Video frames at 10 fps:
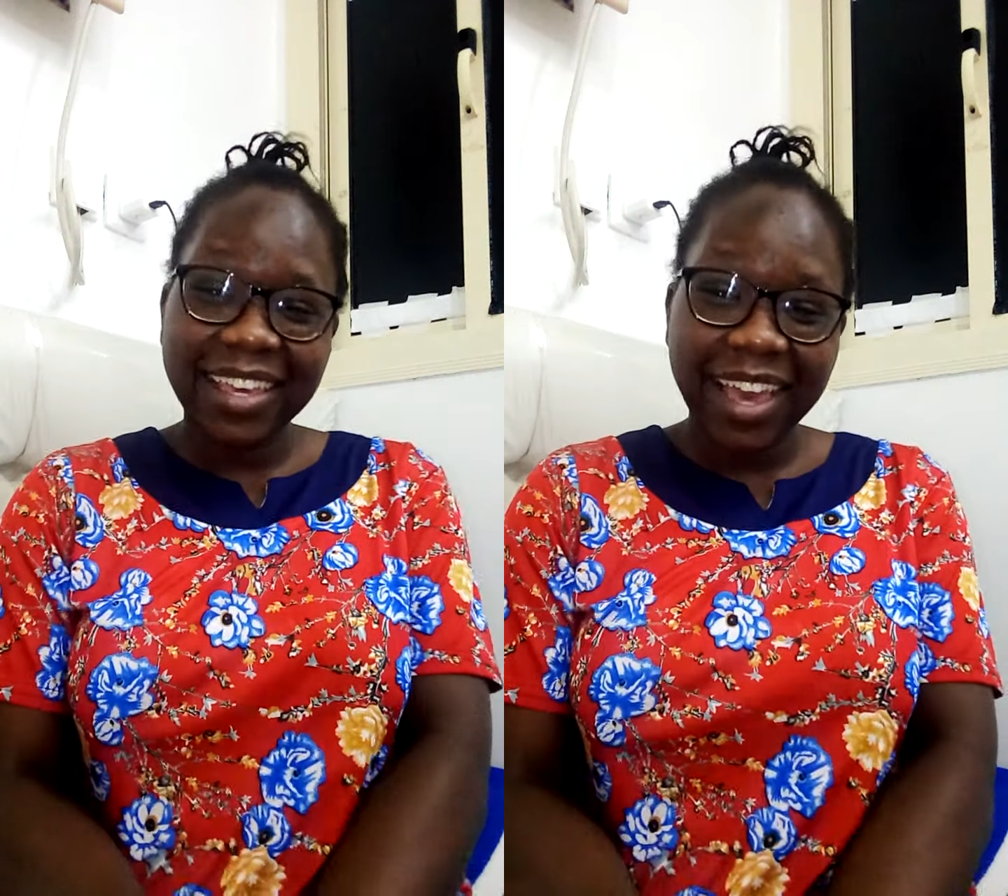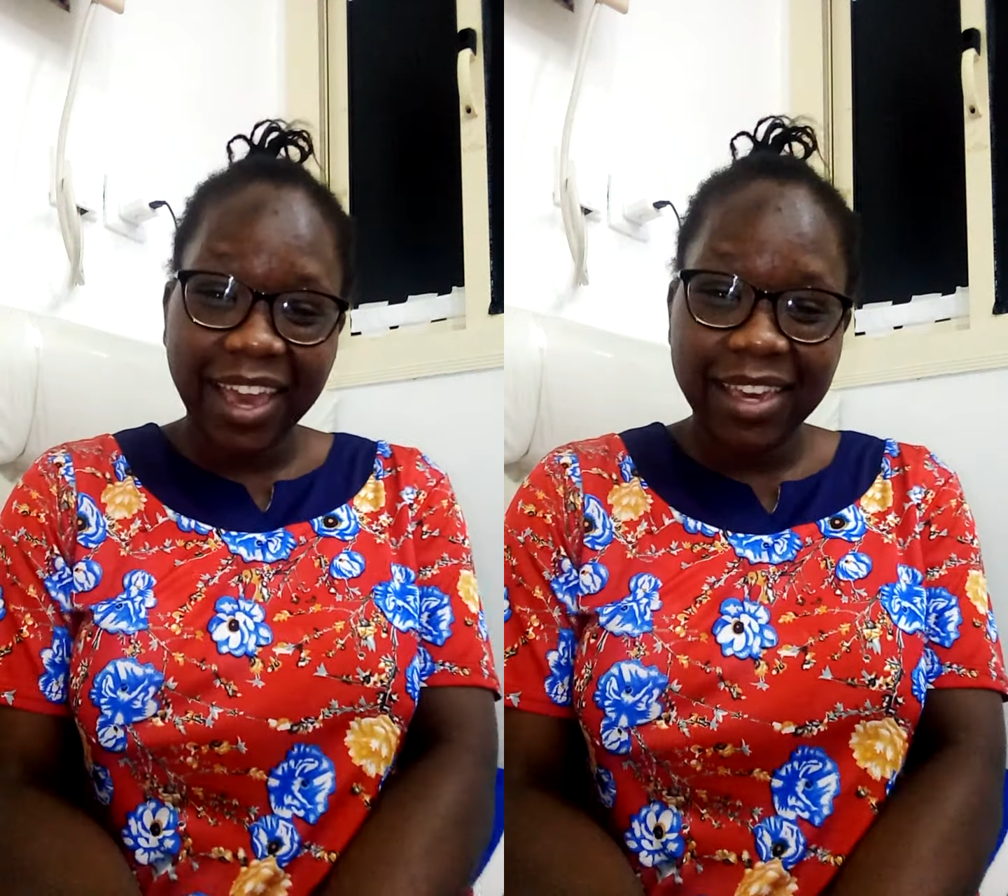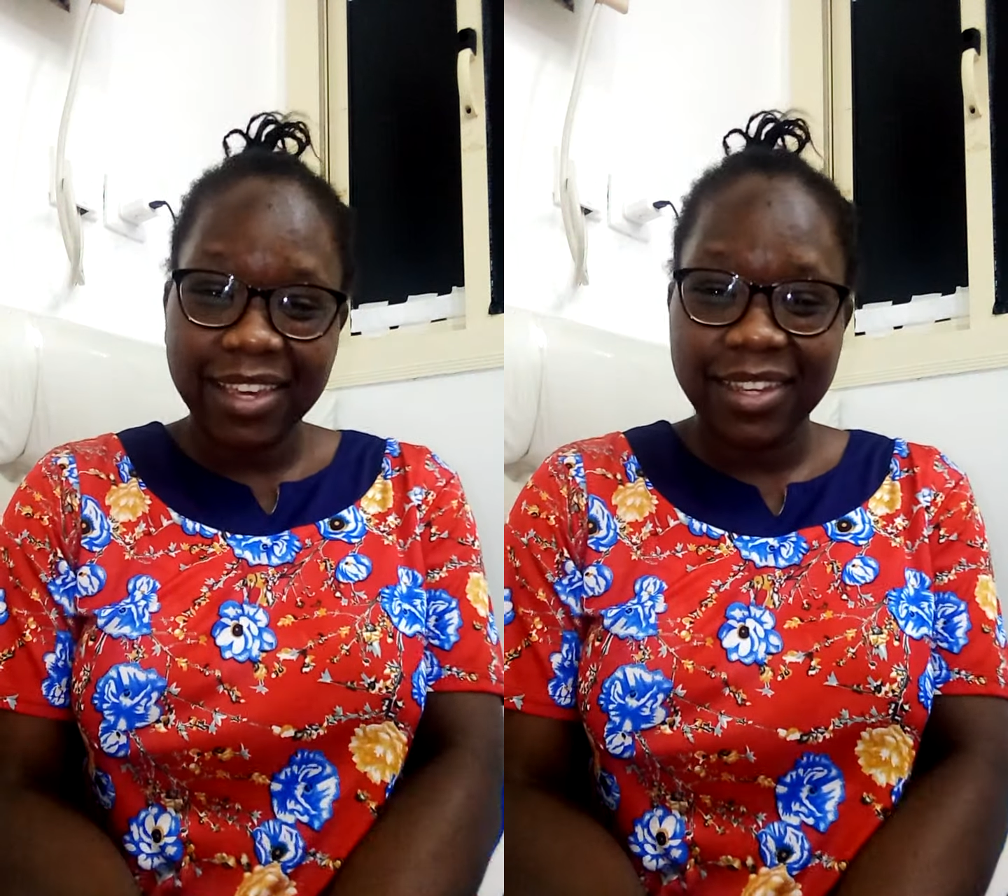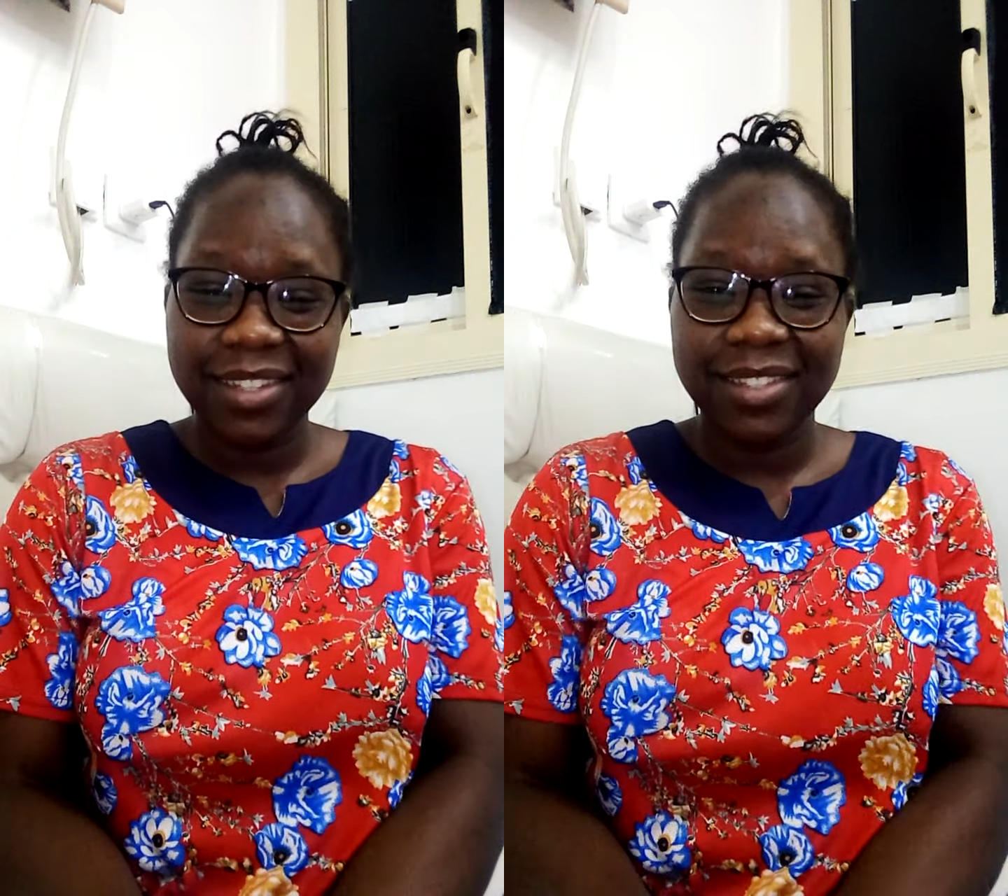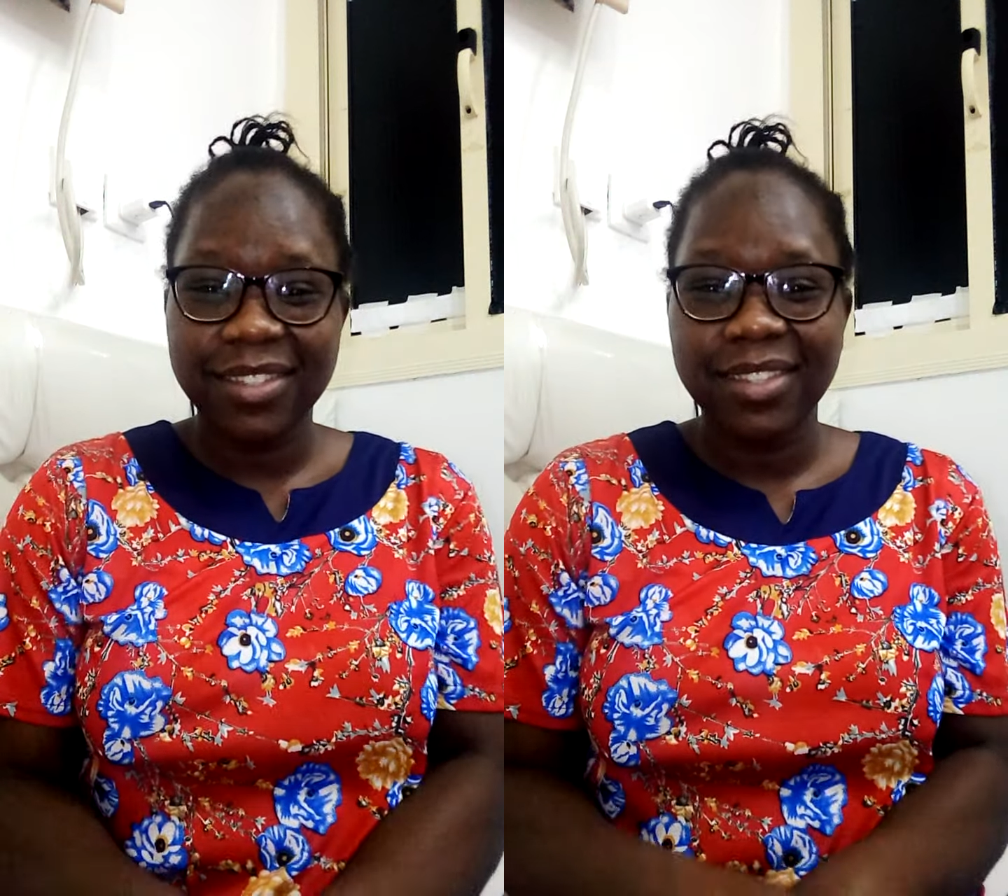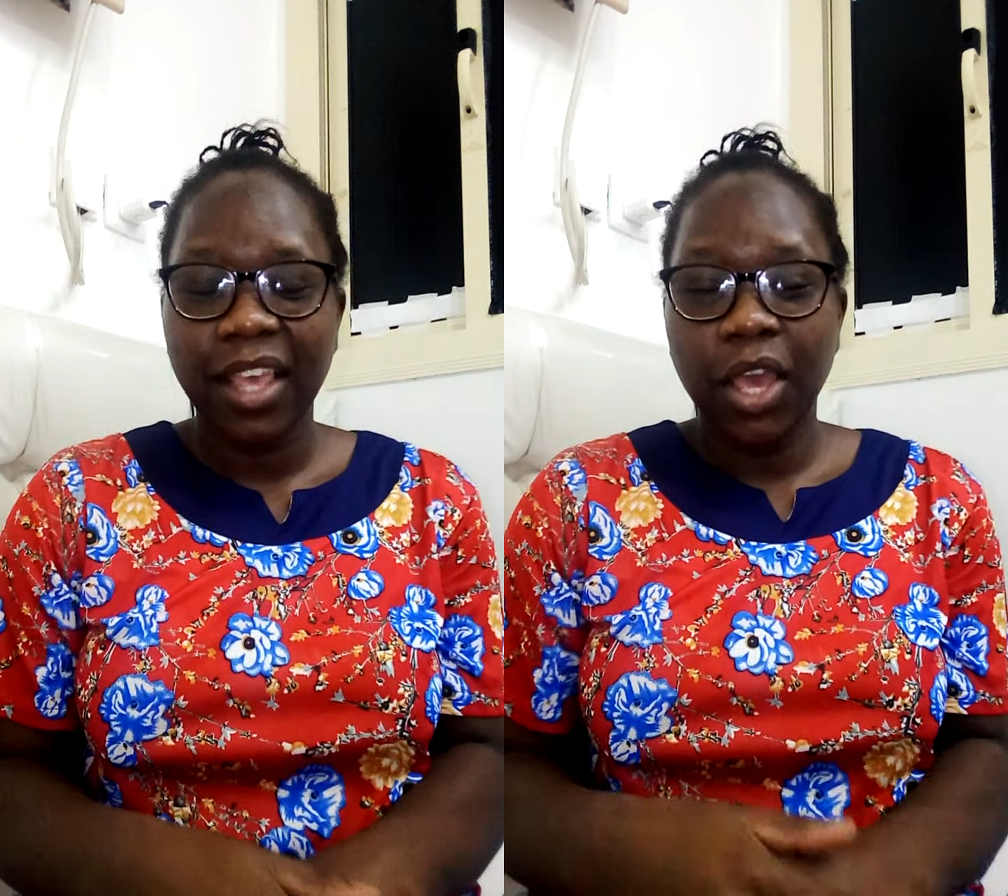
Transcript: guys,